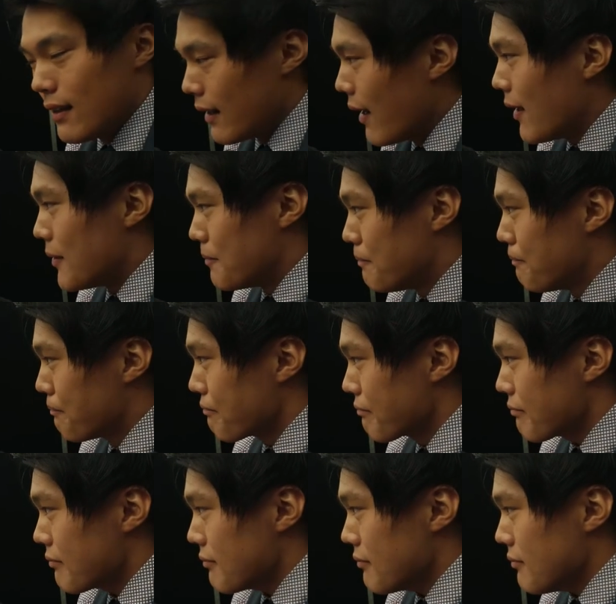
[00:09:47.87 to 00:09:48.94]
This Is your first
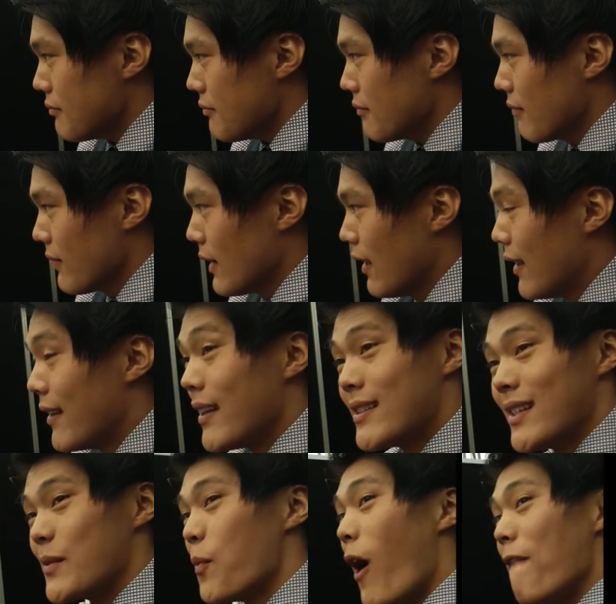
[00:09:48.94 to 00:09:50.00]
Comic Con experience?
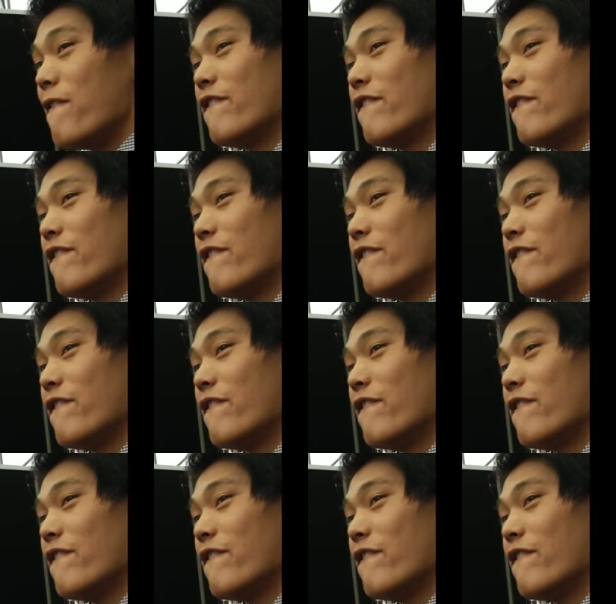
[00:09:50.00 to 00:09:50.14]
This is my